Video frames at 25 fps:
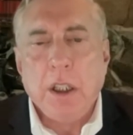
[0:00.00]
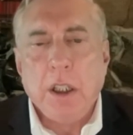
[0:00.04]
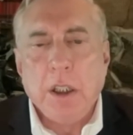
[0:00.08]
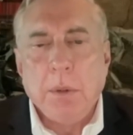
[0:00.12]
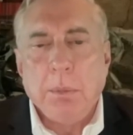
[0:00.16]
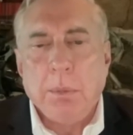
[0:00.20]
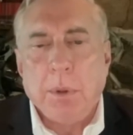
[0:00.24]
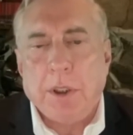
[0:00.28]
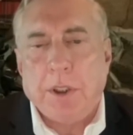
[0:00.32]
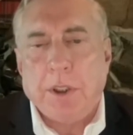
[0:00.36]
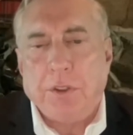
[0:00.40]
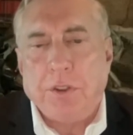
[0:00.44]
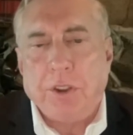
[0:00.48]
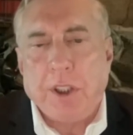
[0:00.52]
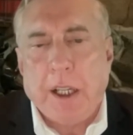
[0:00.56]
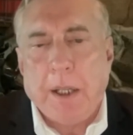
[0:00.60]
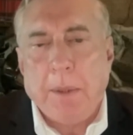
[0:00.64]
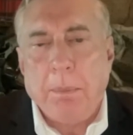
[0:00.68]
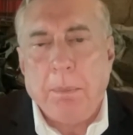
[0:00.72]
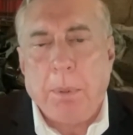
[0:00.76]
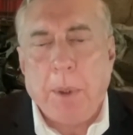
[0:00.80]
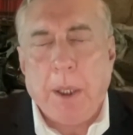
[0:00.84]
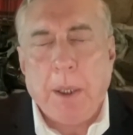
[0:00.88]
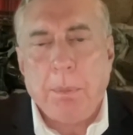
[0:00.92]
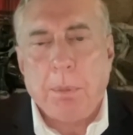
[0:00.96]
But the same
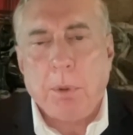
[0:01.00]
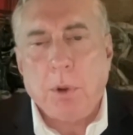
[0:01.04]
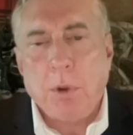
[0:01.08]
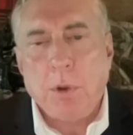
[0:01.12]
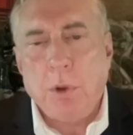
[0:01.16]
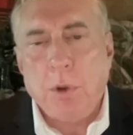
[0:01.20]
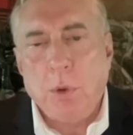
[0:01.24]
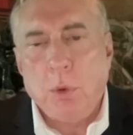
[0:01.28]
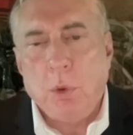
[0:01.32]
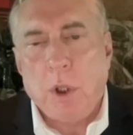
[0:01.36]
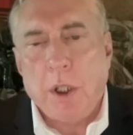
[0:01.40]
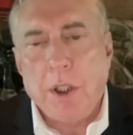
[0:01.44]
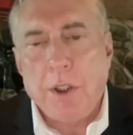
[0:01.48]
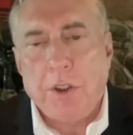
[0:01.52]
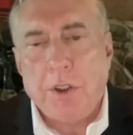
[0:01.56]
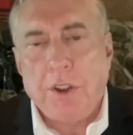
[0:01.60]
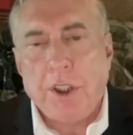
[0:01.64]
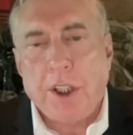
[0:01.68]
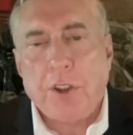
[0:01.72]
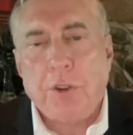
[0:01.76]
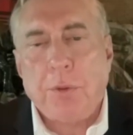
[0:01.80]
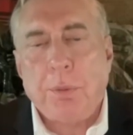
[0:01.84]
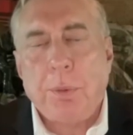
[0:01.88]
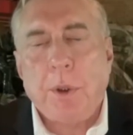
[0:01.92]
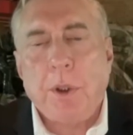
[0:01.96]
people who want
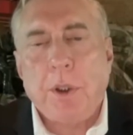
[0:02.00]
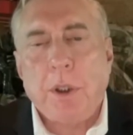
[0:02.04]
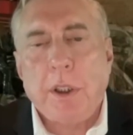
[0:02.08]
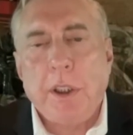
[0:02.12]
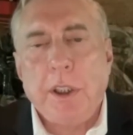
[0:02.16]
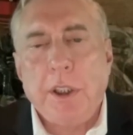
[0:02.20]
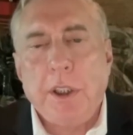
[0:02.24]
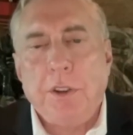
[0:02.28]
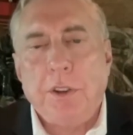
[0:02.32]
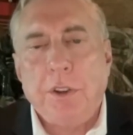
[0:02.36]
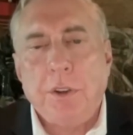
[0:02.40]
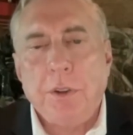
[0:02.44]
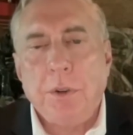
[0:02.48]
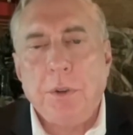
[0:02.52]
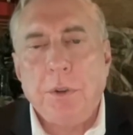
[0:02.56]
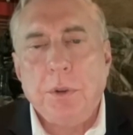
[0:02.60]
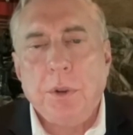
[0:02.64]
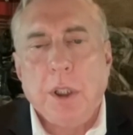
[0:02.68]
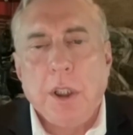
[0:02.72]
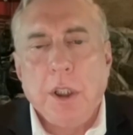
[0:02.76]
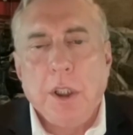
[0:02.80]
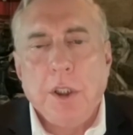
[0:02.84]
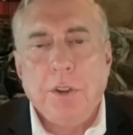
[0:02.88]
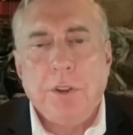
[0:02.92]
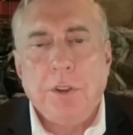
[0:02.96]
desperately to
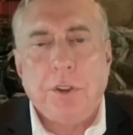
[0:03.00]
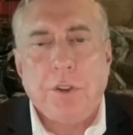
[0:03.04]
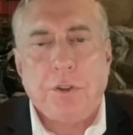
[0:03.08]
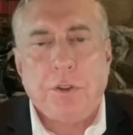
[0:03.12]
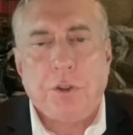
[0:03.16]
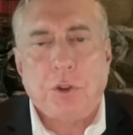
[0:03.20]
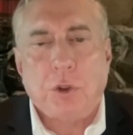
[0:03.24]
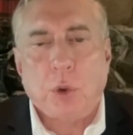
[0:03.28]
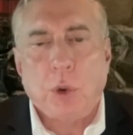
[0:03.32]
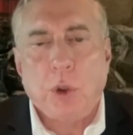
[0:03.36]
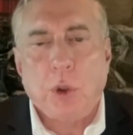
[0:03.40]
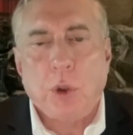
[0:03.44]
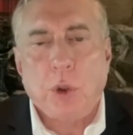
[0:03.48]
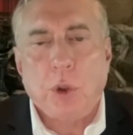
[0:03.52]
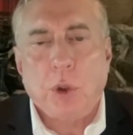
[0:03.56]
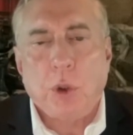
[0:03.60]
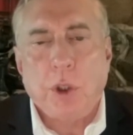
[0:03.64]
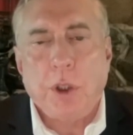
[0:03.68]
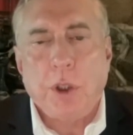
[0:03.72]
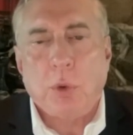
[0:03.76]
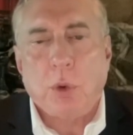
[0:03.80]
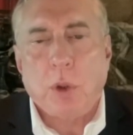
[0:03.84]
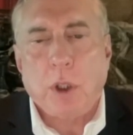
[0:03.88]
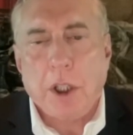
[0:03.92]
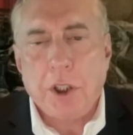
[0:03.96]
destroy
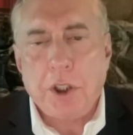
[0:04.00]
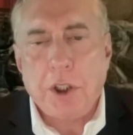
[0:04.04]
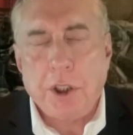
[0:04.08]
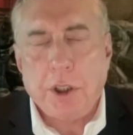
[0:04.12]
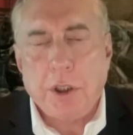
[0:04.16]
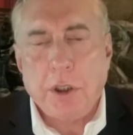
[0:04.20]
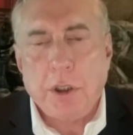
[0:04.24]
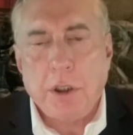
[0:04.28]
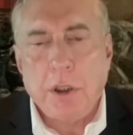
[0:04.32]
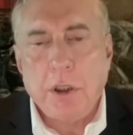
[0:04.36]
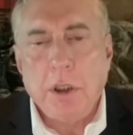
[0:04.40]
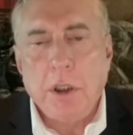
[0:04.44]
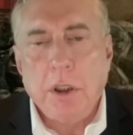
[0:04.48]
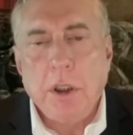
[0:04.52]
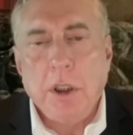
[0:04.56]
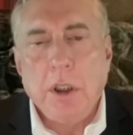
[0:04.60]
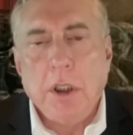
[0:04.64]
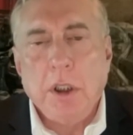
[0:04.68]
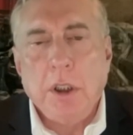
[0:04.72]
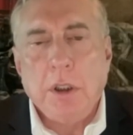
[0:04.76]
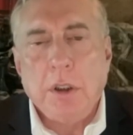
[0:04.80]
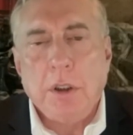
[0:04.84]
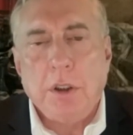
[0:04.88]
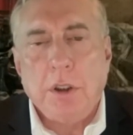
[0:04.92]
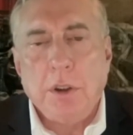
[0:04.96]
Russia,
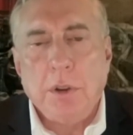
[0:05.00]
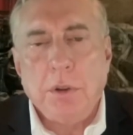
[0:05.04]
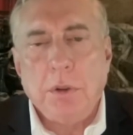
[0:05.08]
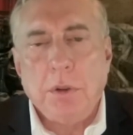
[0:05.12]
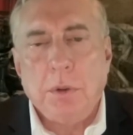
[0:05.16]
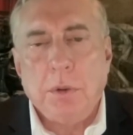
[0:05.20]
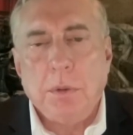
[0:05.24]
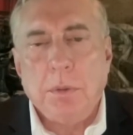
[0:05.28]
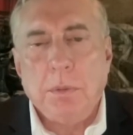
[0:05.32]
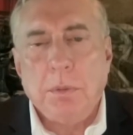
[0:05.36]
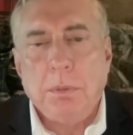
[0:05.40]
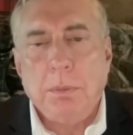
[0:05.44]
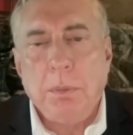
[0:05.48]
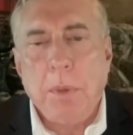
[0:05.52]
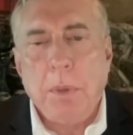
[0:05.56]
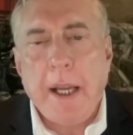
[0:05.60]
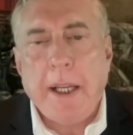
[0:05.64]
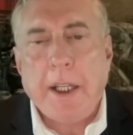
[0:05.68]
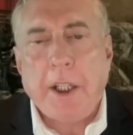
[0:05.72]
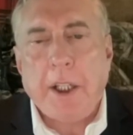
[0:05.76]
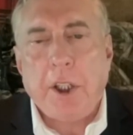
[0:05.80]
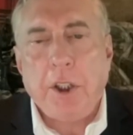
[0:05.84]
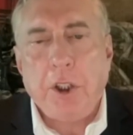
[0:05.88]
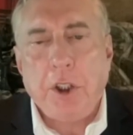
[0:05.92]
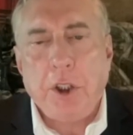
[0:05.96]
to
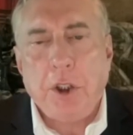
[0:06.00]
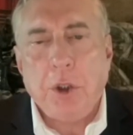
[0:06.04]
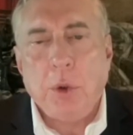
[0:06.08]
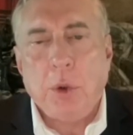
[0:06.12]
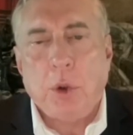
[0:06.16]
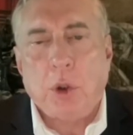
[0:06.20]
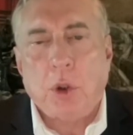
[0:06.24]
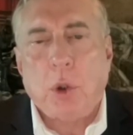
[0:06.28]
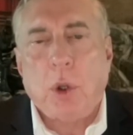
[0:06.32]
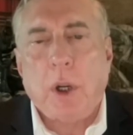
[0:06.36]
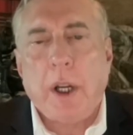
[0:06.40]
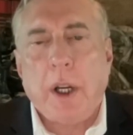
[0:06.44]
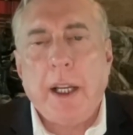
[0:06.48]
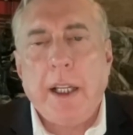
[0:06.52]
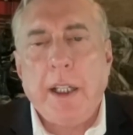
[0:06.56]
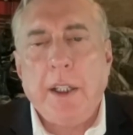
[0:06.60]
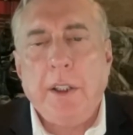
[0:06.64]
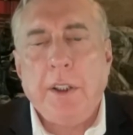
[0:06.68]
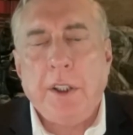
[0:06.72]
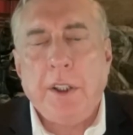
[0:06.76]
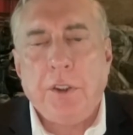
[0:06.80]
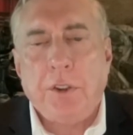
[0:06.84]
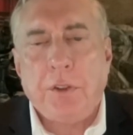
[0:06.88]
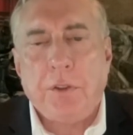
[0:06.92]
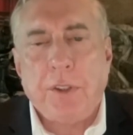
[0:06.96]
make
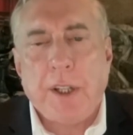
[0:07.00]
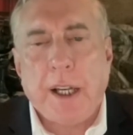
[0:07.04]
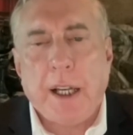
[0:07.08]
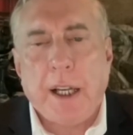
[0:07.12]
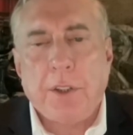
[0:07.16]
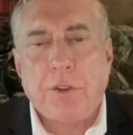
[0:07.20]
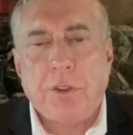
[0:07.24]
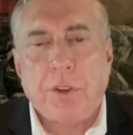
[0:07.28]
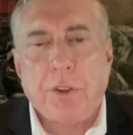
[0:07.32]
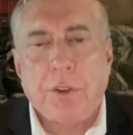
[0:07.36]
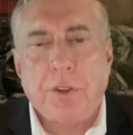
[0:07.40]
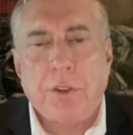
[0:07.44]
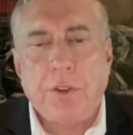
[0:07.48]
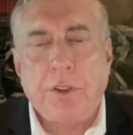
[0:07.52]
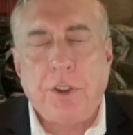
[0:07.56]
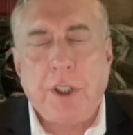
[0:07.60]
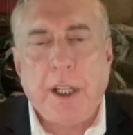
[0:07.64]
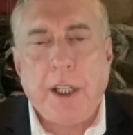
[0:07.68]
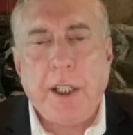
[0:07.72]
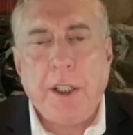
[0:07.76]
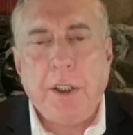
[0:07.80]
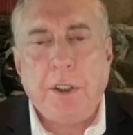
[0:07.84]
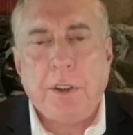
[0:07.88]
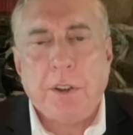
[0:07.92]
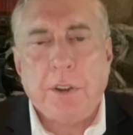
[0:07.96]
Ukraine this vassal
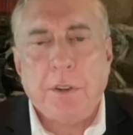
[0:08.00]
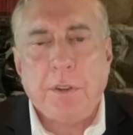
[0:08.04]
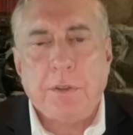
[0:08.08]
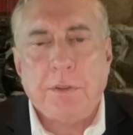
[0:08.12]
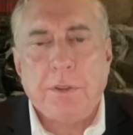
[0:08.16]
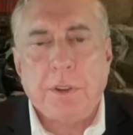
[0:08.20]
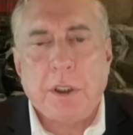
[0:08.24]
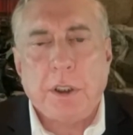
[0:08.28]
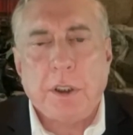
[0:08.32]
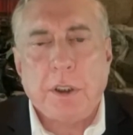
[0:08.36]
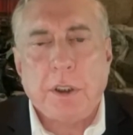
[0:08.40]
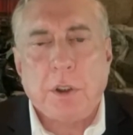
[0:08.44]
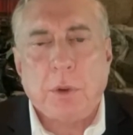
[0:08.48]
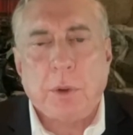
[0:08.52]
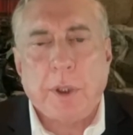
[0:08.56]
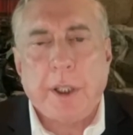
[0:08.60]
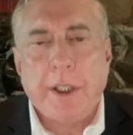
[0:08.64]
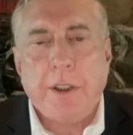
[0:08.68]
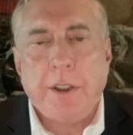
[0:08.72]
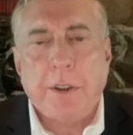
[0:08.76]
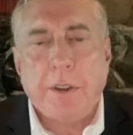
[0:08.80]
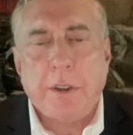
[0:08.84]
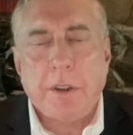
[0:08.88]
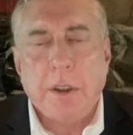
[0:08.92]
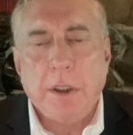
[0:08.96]
state of
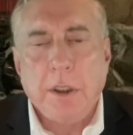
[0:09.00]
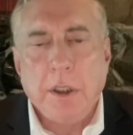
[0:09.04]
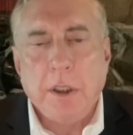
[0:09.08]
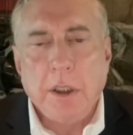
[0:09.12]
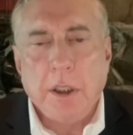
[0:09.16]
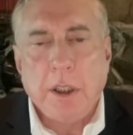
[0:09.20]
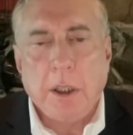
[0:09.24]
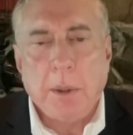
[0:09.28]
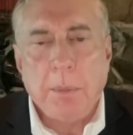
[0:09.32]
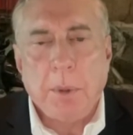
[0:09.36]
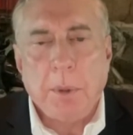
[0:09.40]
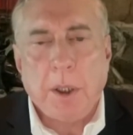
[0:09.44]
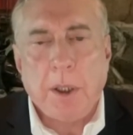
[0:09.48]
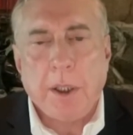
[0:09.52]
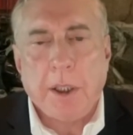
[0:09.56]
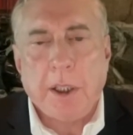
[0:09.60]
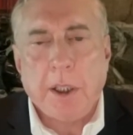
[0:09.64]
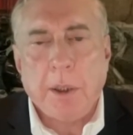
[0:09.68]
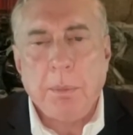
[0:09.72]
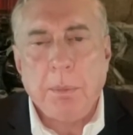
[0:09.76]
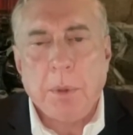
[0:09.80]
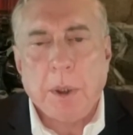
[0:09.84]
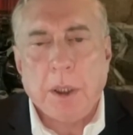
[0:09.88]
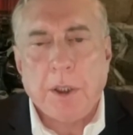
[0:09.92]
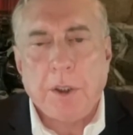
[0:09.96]
greater
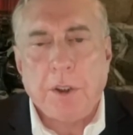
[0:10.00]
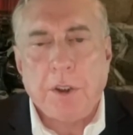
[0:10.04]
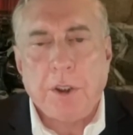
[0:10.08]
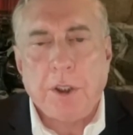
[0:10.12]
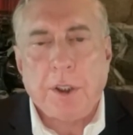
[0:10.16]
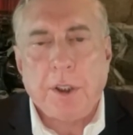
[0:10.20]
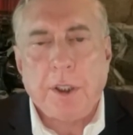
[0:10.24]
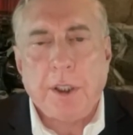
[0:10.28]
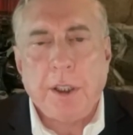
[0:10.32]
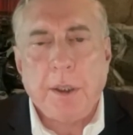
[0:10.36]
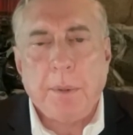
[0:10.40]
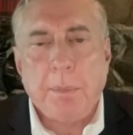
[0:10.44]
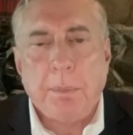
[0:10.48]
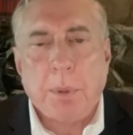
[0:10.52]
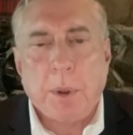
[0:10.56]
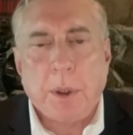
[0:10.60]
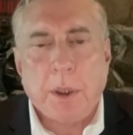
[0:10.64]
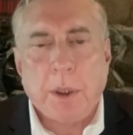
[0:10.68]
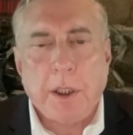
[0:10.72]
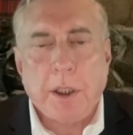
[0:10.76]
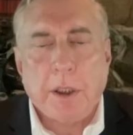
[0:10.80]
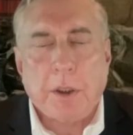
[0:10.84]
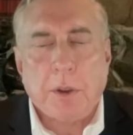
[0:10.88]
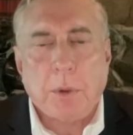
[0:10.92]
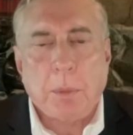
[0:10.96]
American military and
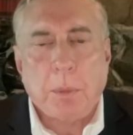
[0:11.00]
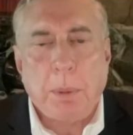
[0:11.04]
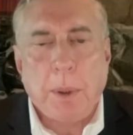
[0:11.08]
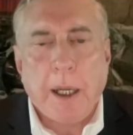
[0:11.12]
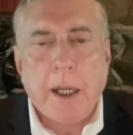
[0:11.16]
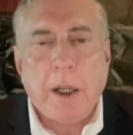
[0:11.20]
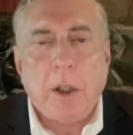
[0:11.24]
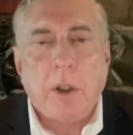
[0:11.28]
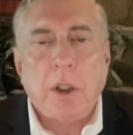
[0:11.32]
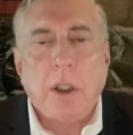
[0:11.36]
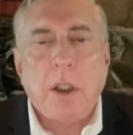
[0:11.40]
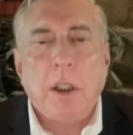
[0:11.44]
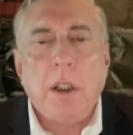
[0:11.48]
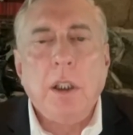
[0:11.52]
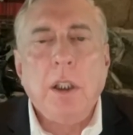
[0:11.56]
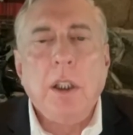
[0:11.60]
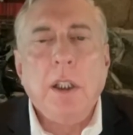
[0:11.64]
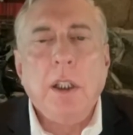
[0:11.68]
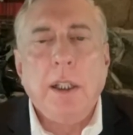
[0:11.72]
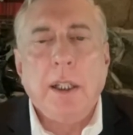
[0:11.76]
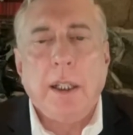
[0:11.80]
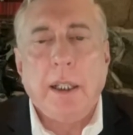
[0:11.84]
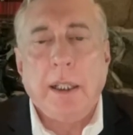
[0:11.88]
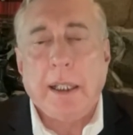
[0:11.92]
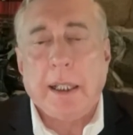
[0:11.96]
political power
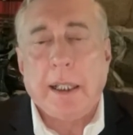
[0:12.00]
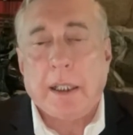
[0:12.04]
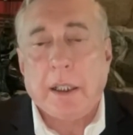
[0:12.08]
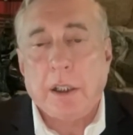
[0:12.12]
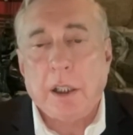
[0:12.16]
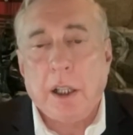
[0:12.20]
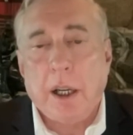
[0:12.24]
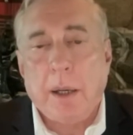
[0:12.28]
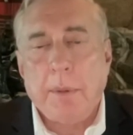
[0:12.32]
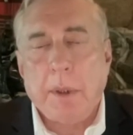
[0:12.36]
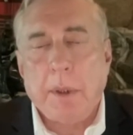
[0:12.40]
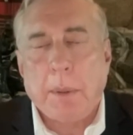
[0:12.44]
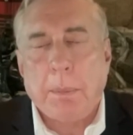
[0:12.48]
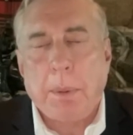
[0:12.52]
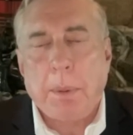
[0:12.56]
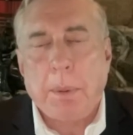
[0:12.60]
and economic